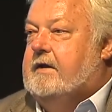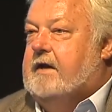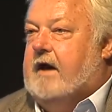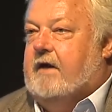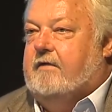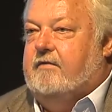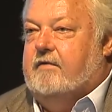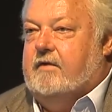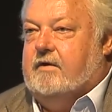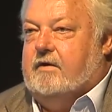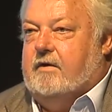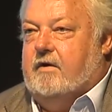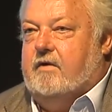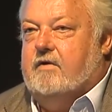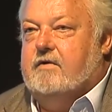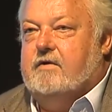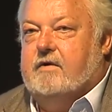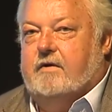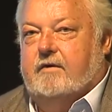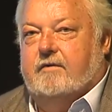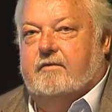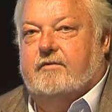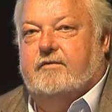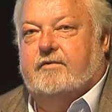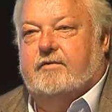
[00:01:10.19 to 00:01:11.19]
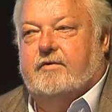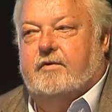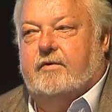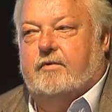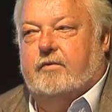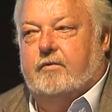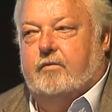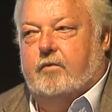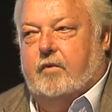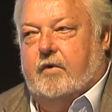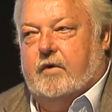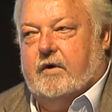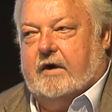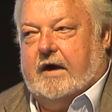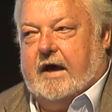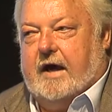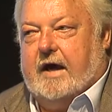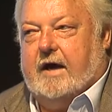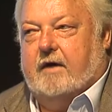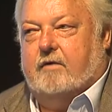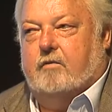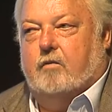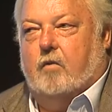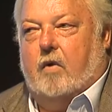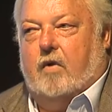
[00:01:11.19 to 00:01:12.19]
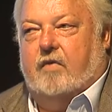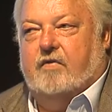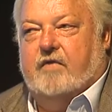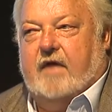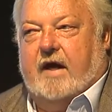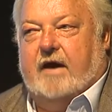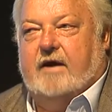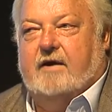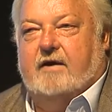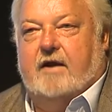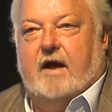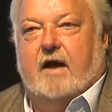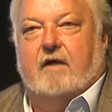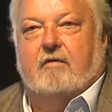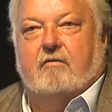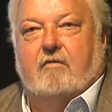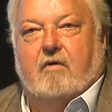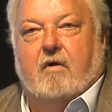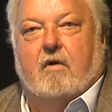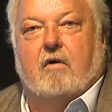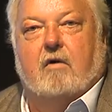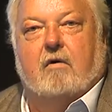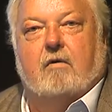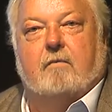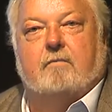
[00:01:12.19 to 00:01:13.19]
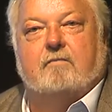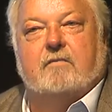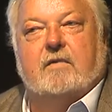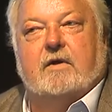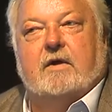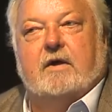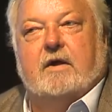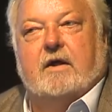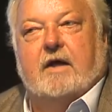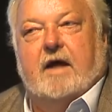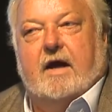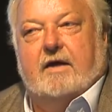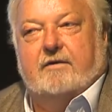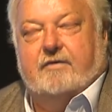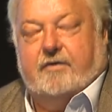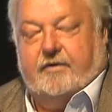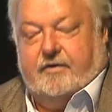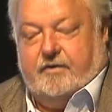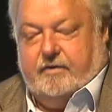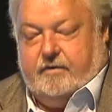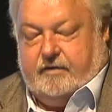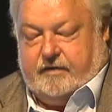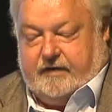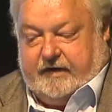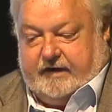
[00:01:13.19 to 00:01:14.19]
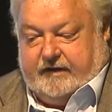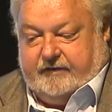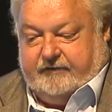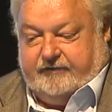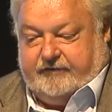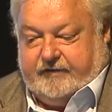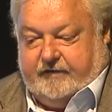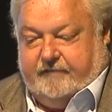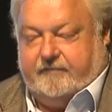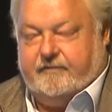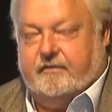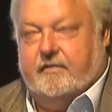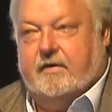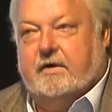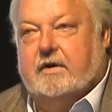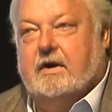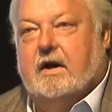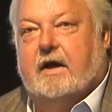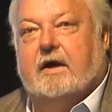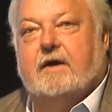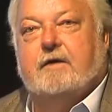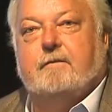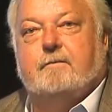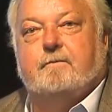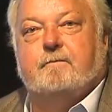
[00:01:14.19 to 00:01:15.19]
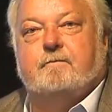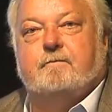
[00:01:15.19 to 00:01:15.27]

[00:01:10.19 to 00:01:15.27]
and the unions to work out what they'd done wrong and to do things differently.